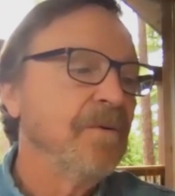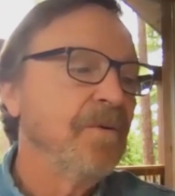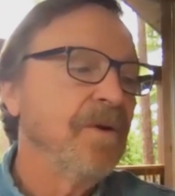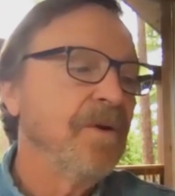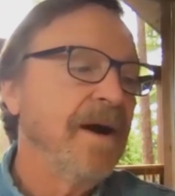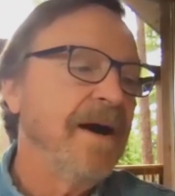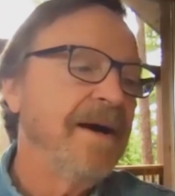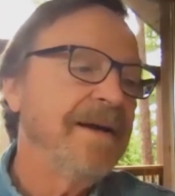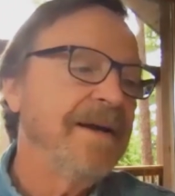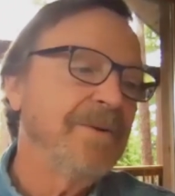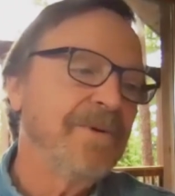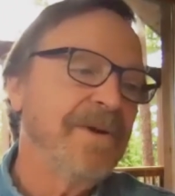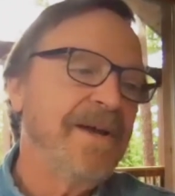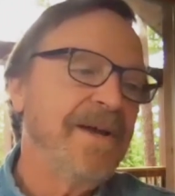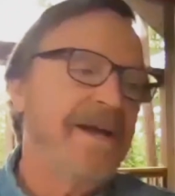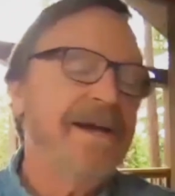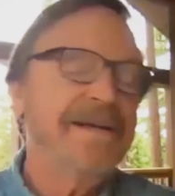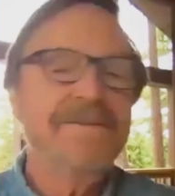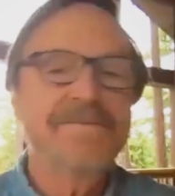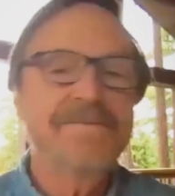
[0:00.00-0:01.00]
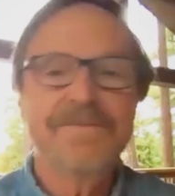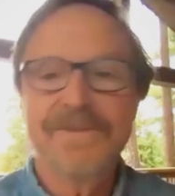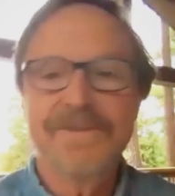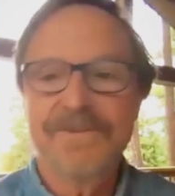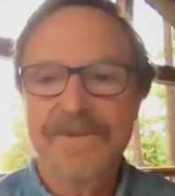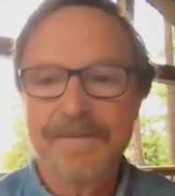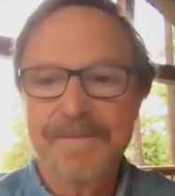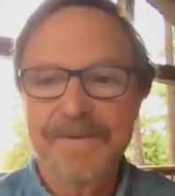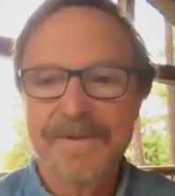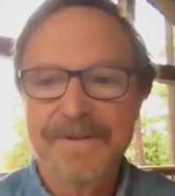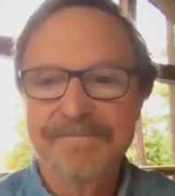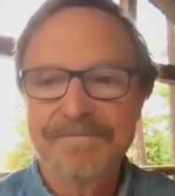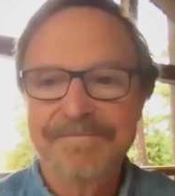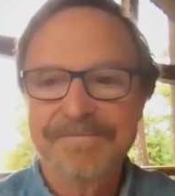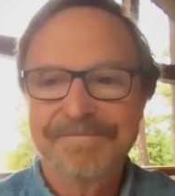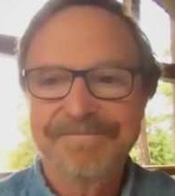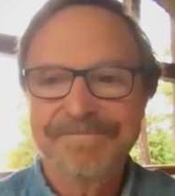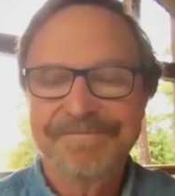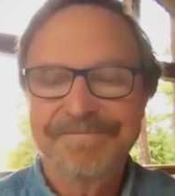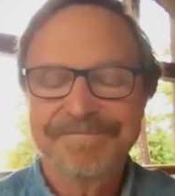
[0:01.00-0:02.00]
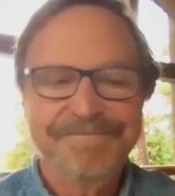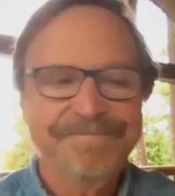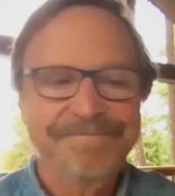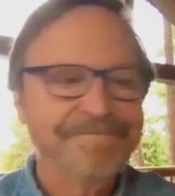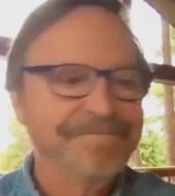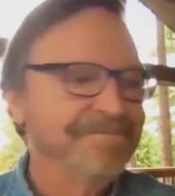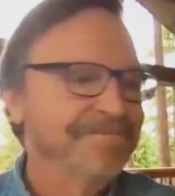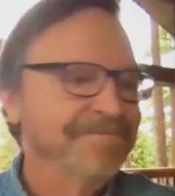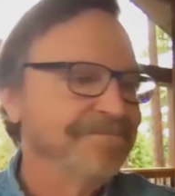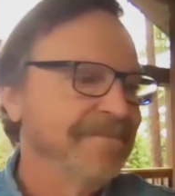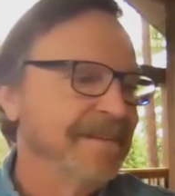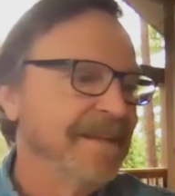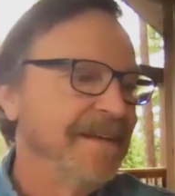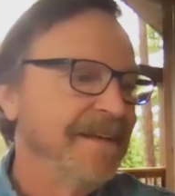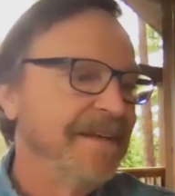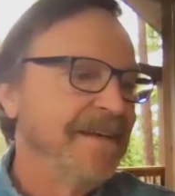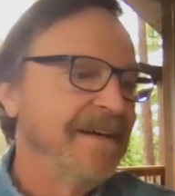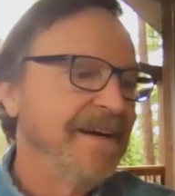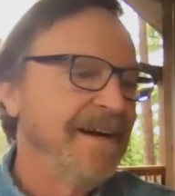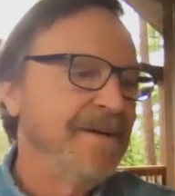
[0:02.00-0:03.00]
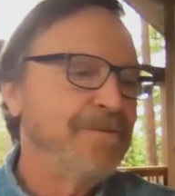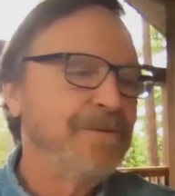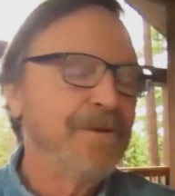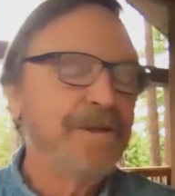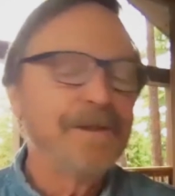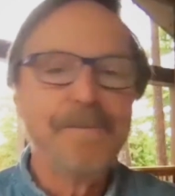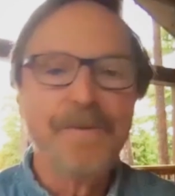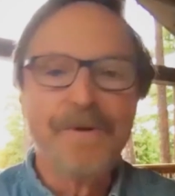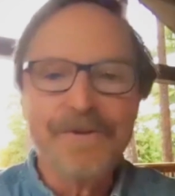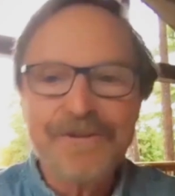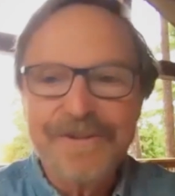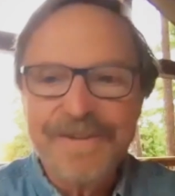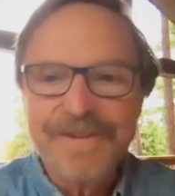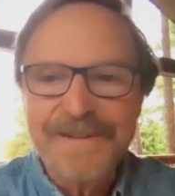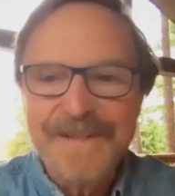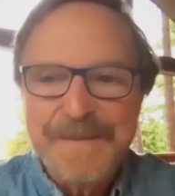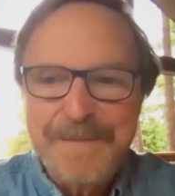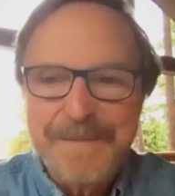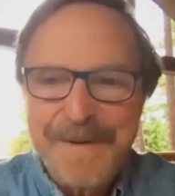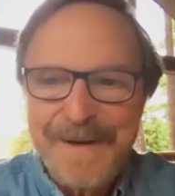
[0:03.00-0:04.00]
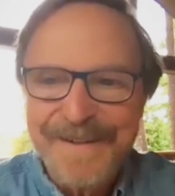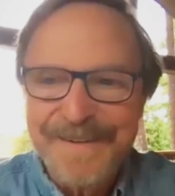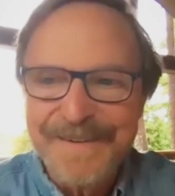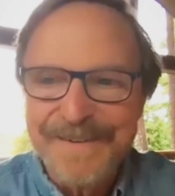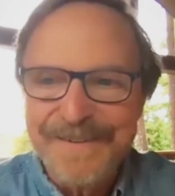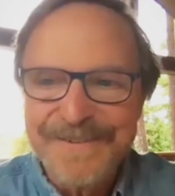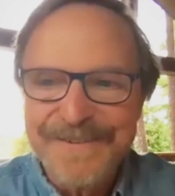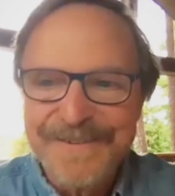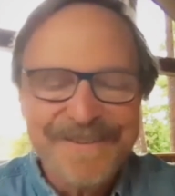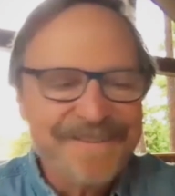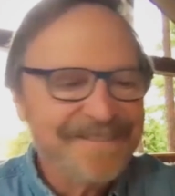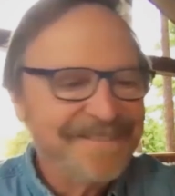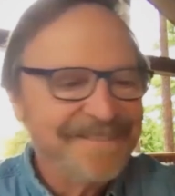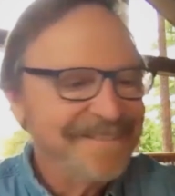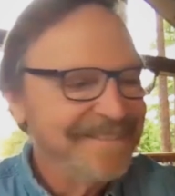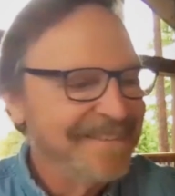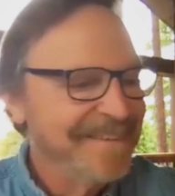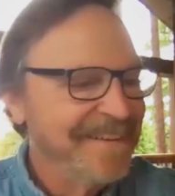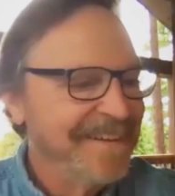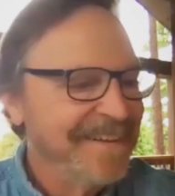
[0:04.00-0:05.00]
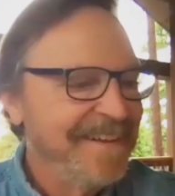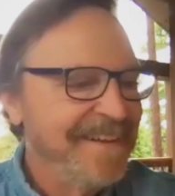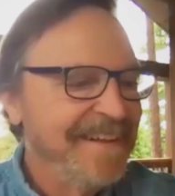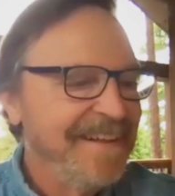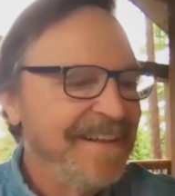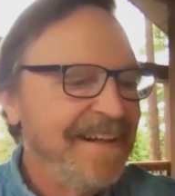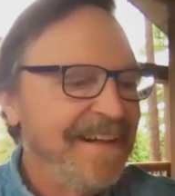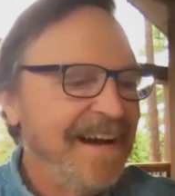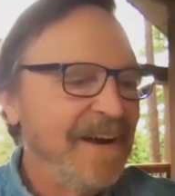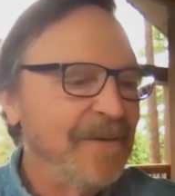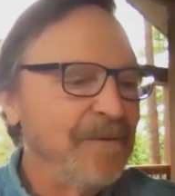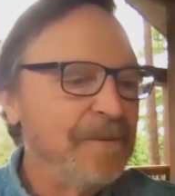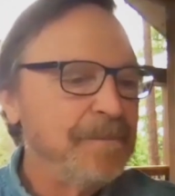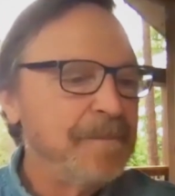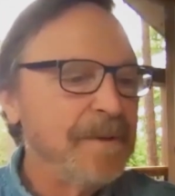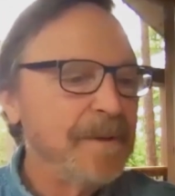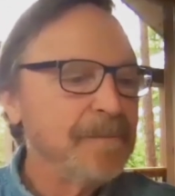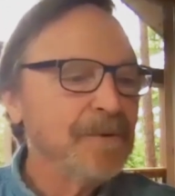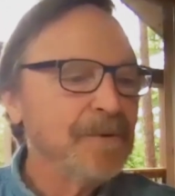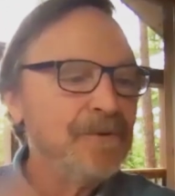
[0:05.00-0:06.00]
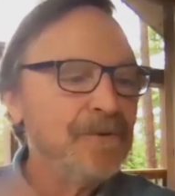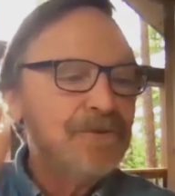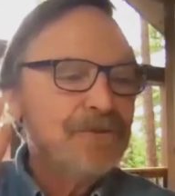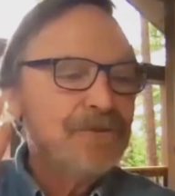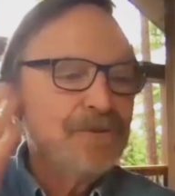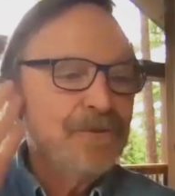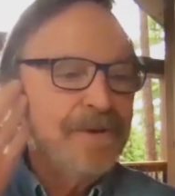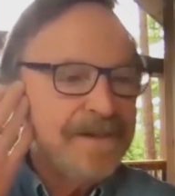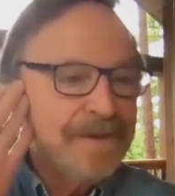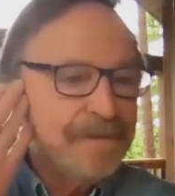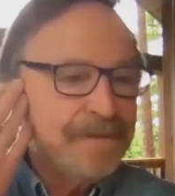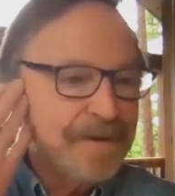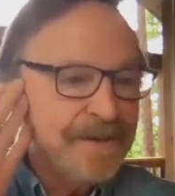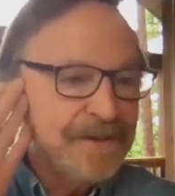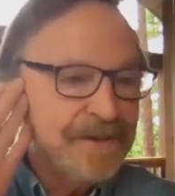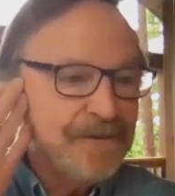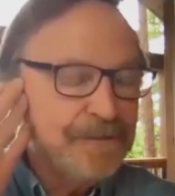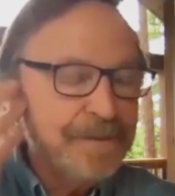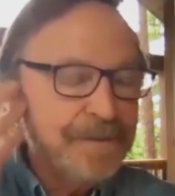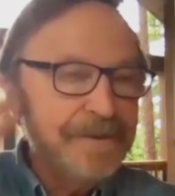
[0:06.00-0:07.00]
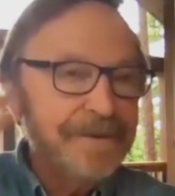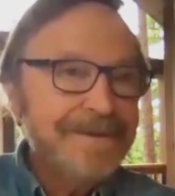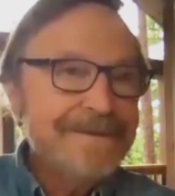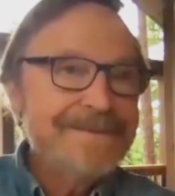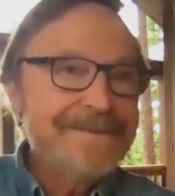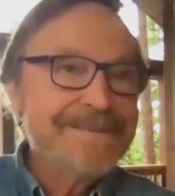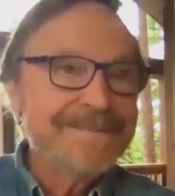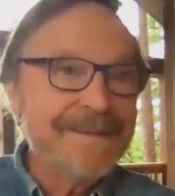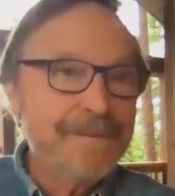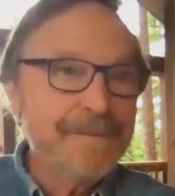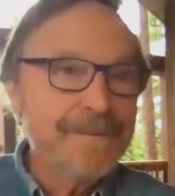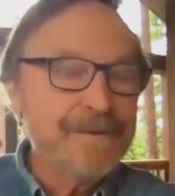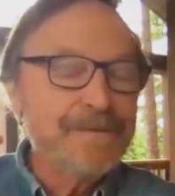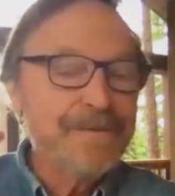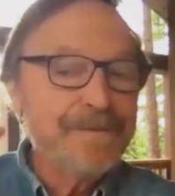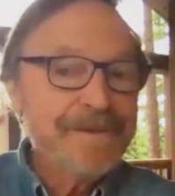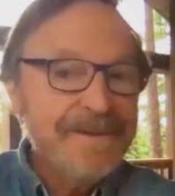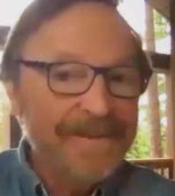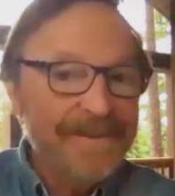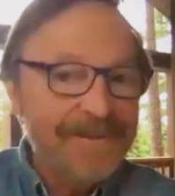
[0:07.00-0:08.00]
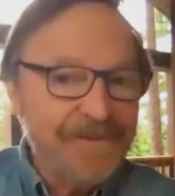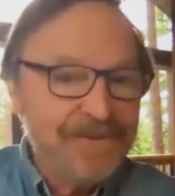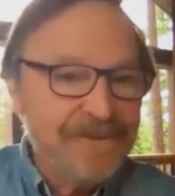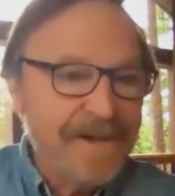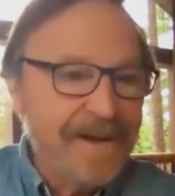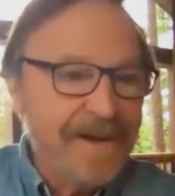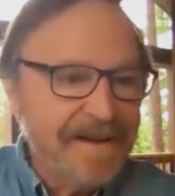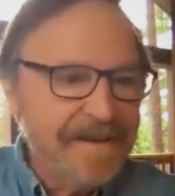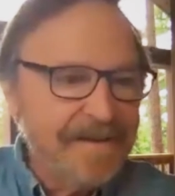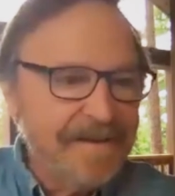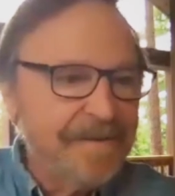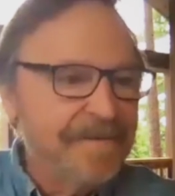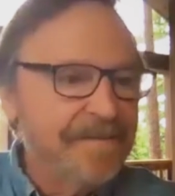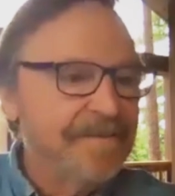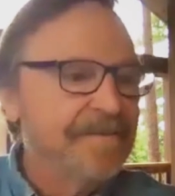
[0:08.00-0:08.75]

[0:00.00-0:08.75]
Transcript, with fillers: I get reactive to something. I feel emotionally imbalanced. I remember who's creating my experience. It's coming from the inside.